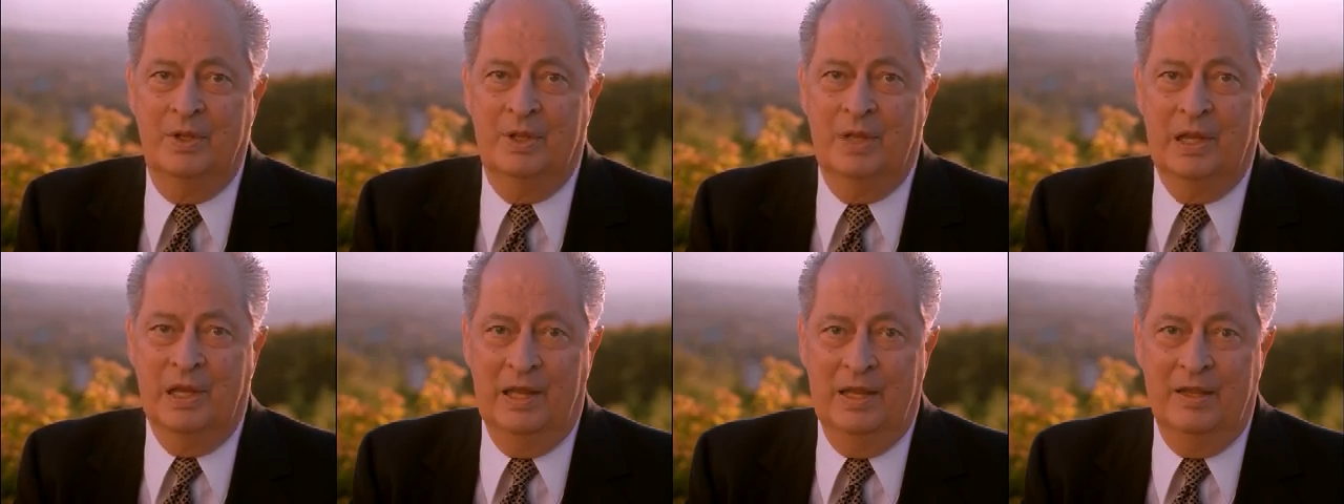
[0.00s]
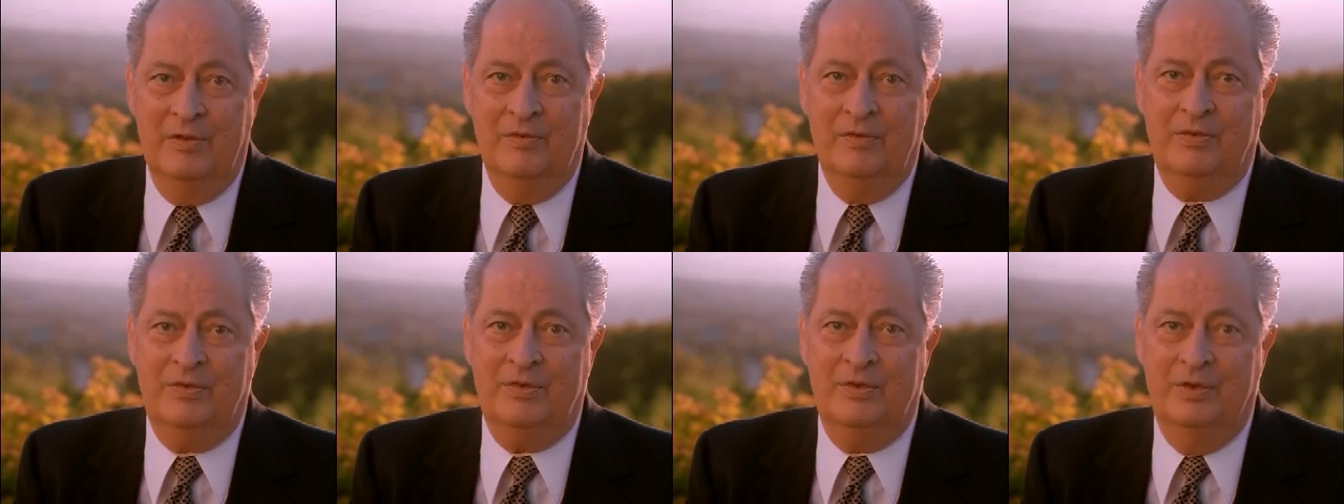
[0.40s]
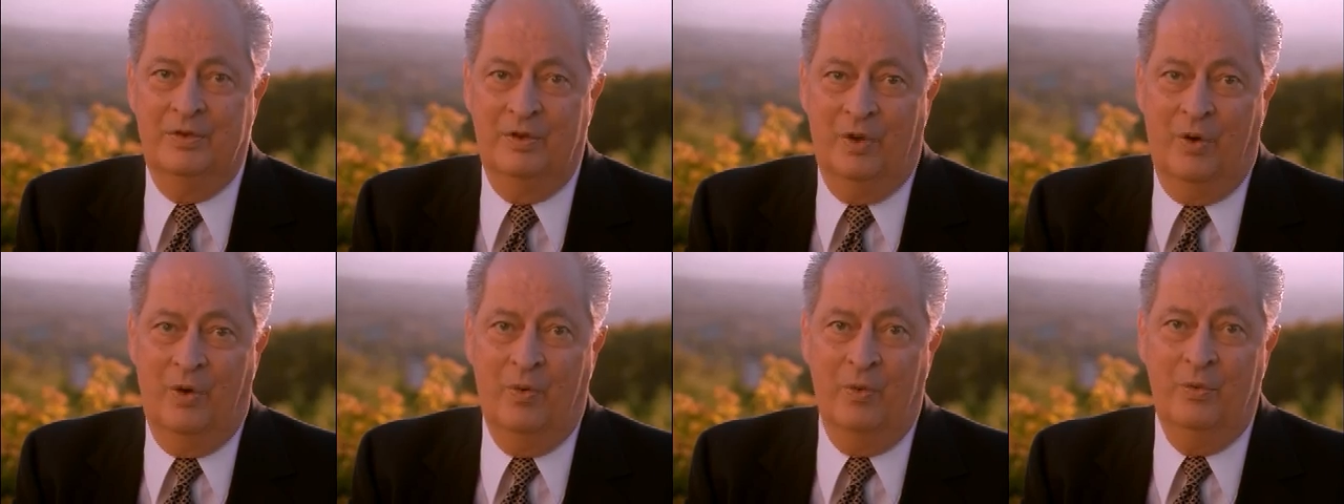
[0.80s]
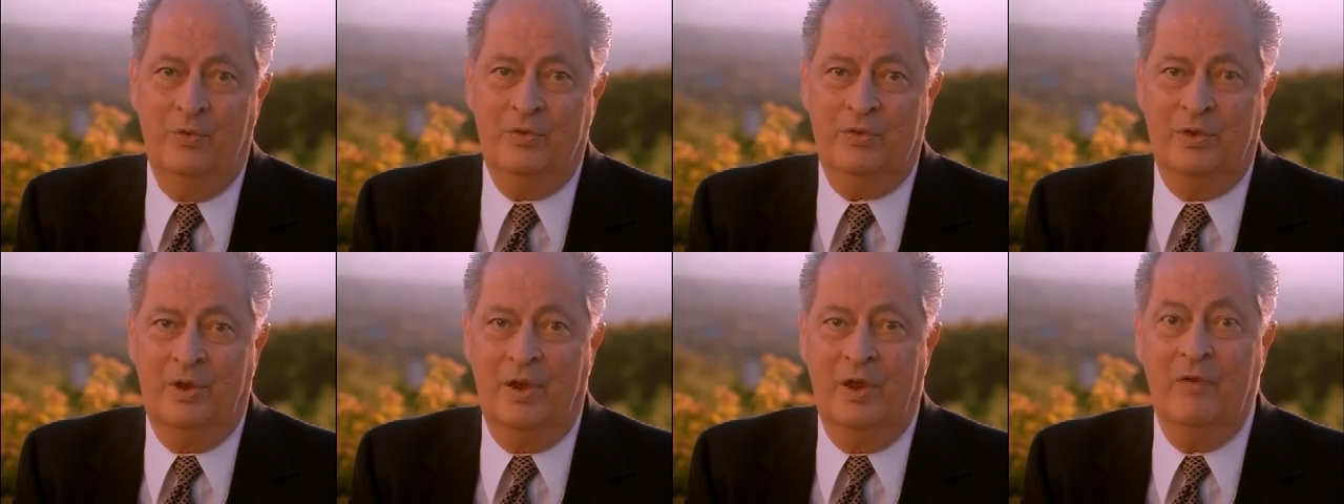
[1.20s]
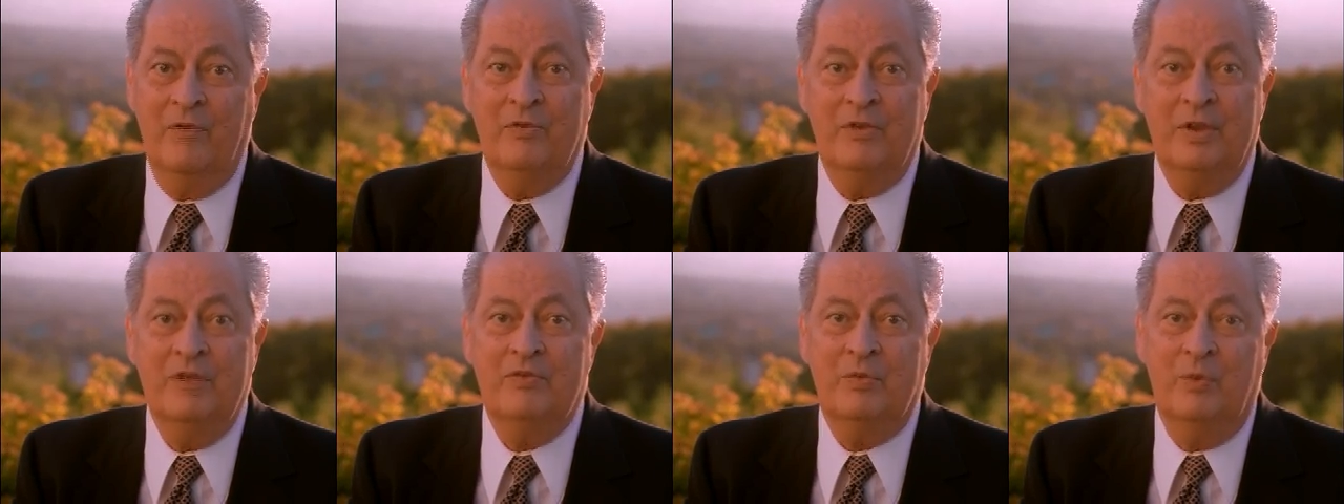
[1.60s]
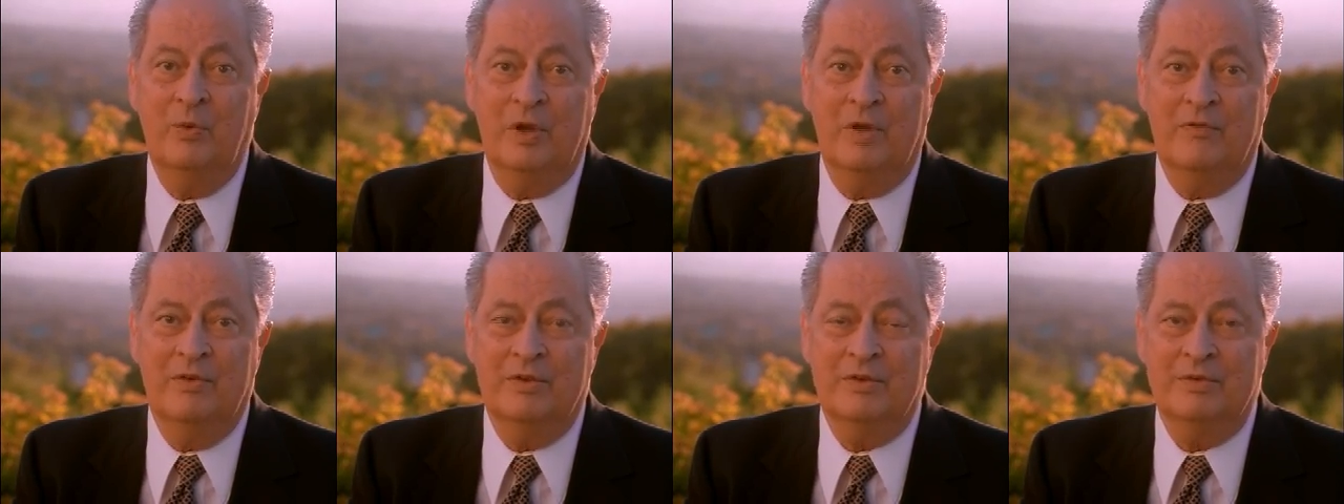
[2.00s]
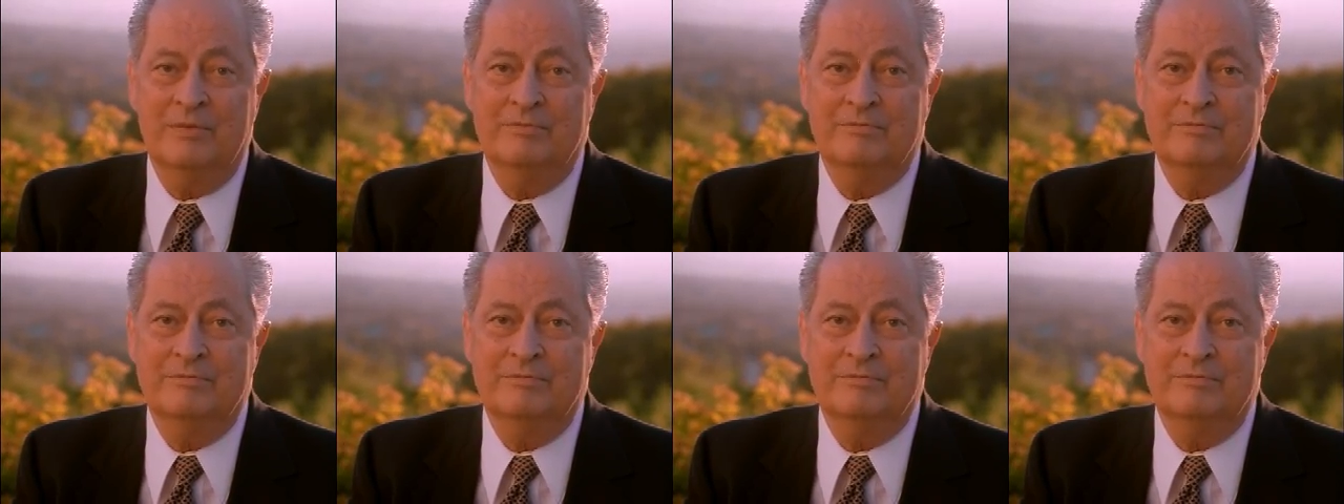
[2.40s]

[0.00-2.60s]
He lives and knows and loves each one of us.